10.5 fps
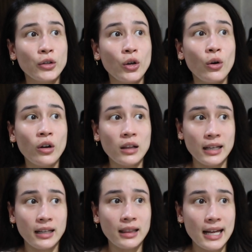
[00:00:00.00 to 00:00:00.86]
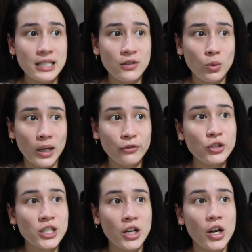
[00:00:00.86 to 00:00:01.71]
Your girl had a glass of wine
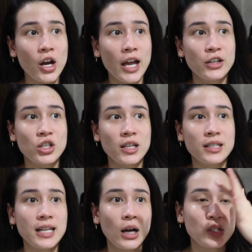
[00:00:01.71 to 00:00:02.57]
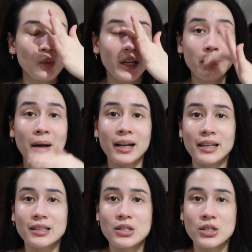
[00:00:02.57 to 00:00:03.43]
for dinner and she is now sweating
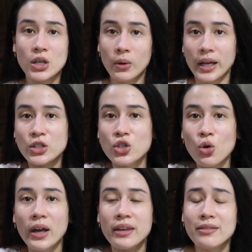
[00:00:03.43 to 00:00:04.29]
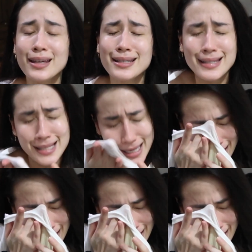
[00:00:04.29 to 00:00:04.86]
buckets. So enjoy this